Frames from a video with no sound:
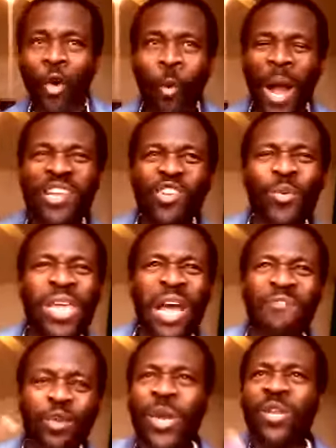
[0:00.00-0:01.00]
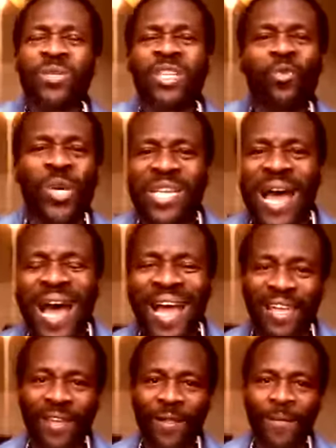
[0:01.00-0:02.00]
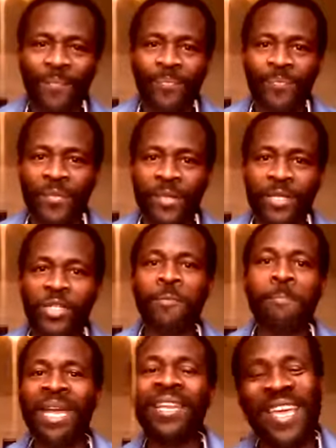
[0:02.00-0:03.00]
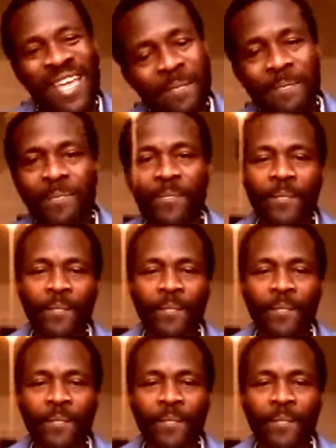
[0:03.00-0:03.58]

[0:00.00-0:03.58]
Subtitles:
Why do we have to wait until we die to meet him?